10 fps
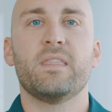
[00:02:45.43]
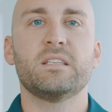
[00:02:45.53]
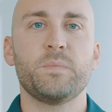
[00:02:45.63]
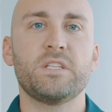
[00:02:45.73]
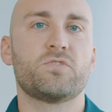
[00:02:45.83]

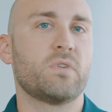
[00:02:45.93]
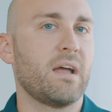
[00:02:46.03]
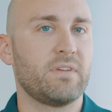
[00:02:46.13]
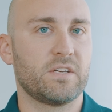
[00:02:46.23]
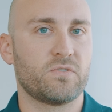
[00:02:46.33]
This means dry
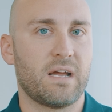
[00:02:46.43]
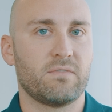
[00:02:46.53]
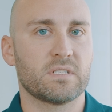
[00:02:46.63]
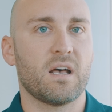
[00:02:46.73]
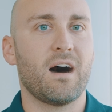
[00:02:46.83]
van
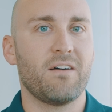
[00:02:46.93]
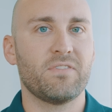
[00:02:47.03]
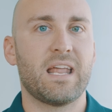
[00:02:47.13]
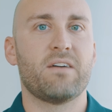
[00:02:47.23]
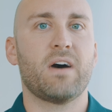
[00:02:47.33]
drivers
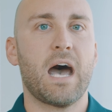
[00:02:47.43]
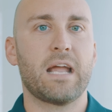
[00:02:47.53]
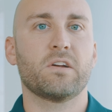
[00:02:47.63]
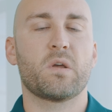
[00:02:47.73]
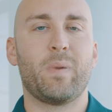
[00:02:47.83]
often have
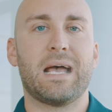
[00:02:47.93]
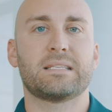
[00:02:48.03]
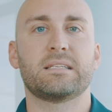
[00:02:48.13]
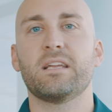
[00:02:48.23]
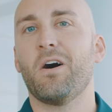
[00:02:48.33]
higher
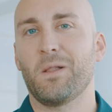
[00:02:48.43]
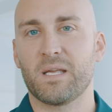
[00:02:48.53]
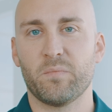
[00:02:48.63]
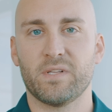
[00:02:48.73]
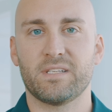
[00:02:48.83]
capacity
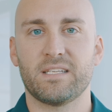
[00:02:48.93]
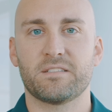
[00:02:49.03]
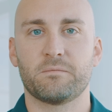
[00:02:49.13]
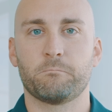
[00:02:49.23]
hauling abilities.